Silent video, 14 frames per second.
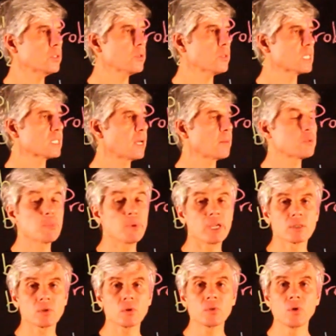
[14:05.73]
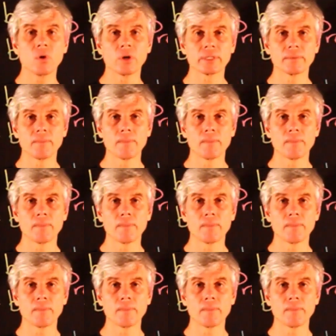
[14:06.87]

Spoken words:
to this subspace or not.